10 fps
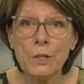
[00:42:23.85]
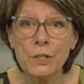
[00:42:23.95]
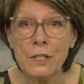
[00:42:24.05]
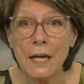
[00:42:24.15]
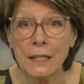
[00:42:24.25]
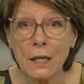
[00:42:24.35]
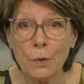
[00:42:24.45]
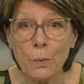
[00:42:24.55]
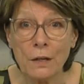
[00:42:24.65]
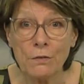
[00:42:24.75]
to take it
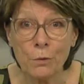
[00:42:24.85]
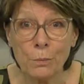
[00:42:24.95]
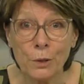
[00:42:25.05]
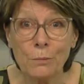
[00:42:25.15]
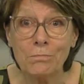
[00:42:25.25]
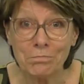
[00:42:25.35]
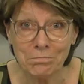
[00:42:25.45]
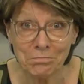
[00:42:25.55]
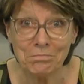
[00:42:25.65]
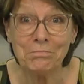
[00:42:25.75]
away from you.
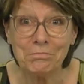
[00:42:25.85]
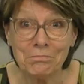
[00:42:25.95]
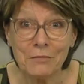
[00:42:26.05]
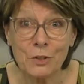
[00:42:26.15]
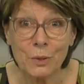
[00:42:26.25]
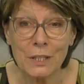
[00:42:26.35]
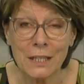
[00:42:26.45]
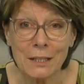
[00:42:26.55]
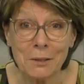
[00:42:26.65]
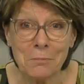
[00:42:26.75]
That's what he
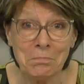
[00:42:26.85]
said.